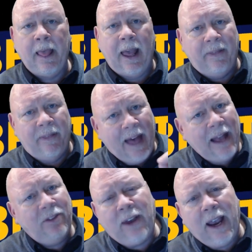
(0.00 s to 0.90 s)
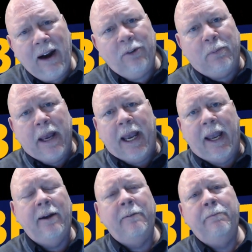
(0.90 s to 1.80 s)
And that scares
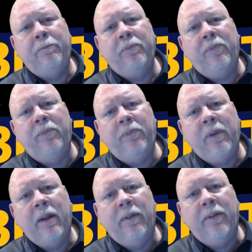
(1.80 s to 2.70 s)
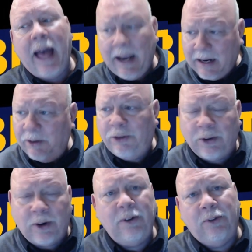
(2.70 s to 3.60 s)
me. That
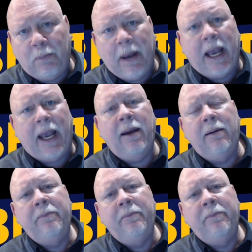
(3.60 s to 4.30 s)
concerns me.